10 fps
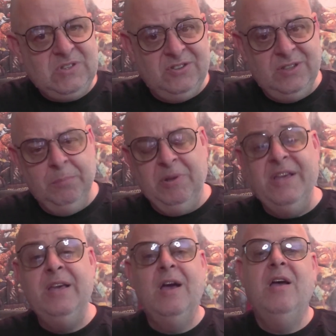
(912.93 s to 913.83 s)

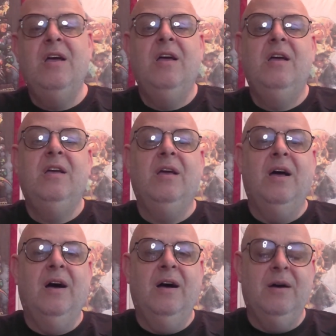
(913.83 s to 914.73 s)
simply,
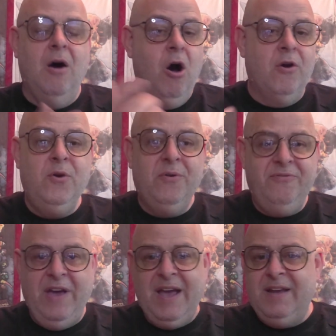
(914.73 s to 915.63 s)
are you a
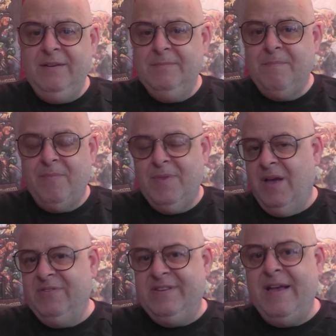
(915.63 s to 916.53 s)
fan
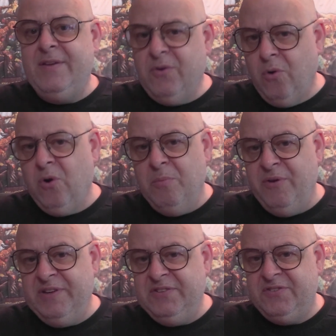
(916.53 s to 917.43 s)
of Italian horror
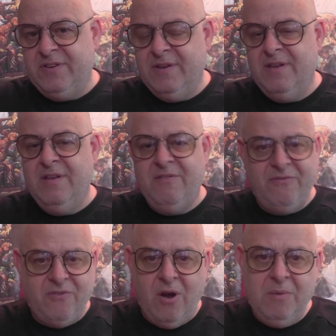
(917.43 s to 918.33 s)
movies
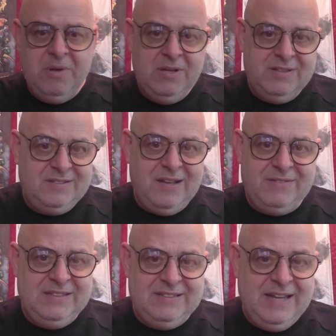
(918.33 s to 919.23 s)
from the
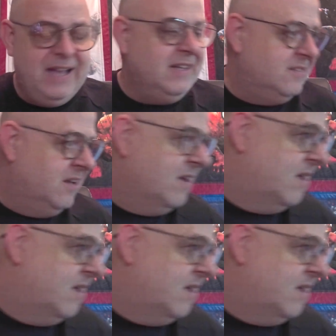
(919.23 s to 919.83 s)
70s and 80s?